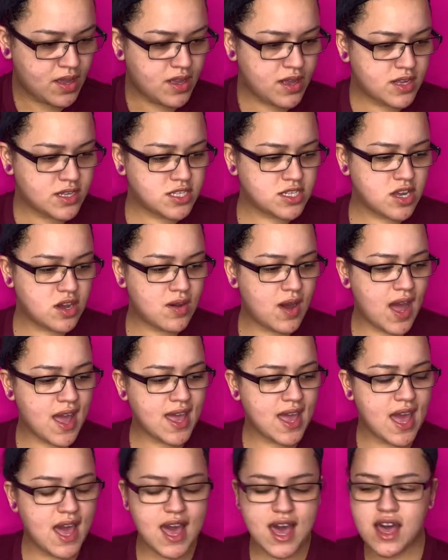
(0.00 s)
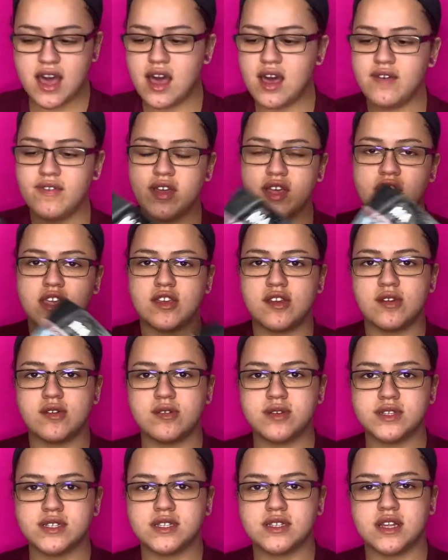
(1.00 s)
So I have
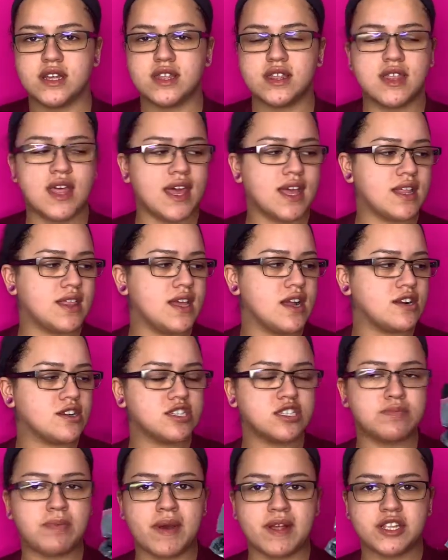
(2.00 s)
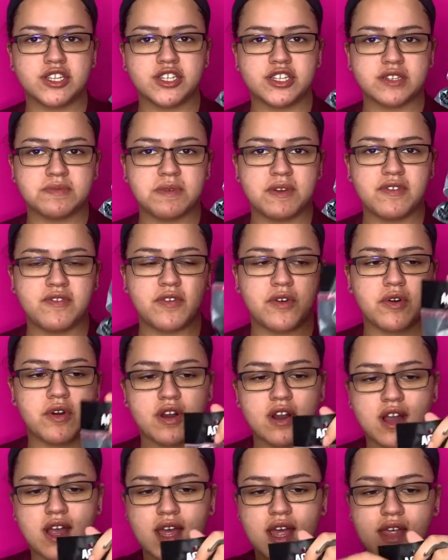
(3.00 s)
used like their sponges
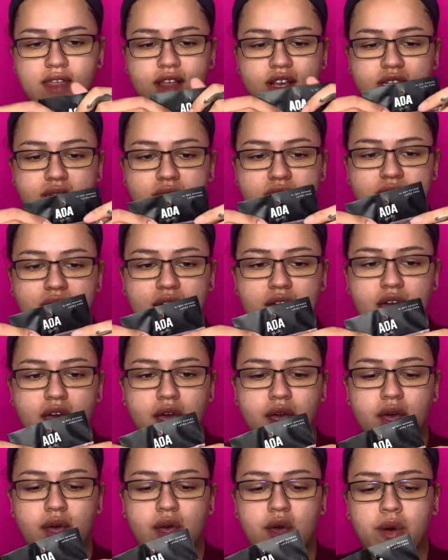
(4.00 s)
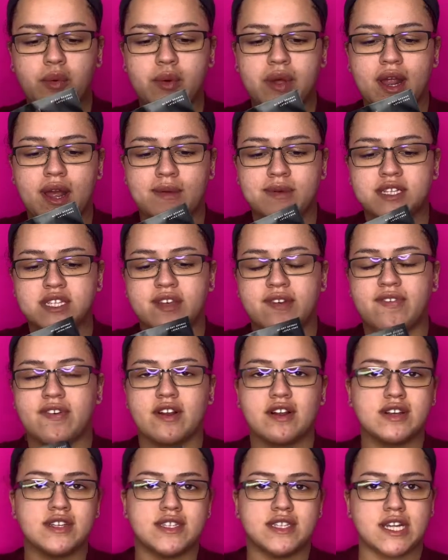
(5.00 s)
before, and this was like when I was
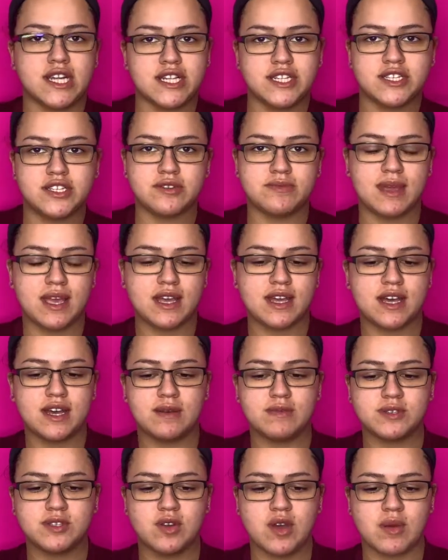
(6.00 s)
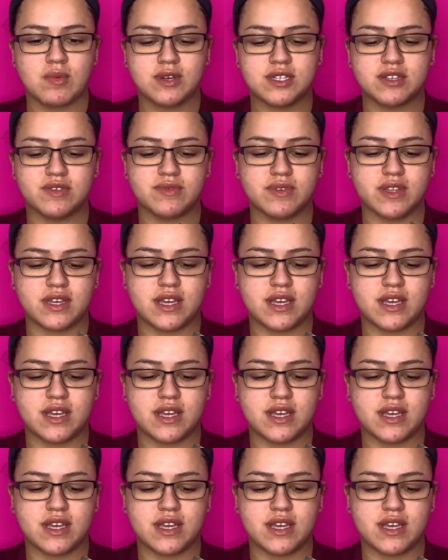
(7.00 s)
first into makeup, so I didn't